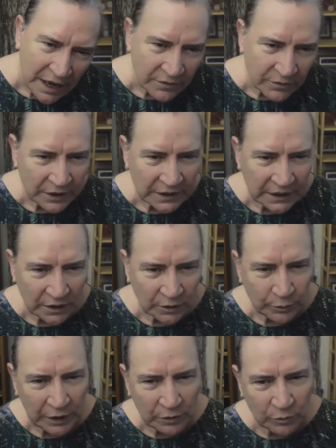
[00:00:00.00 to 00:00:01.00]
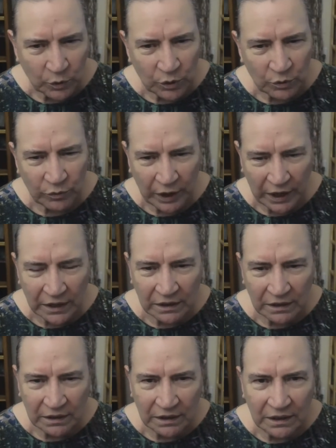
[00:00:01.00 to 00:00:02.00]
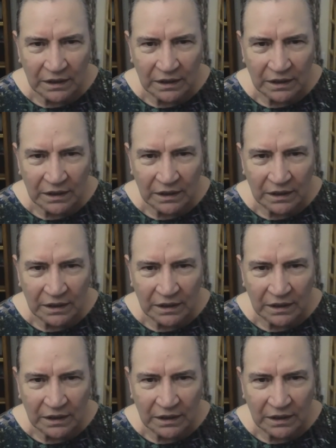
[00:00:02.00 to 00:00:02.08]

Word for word: have a little bit more red.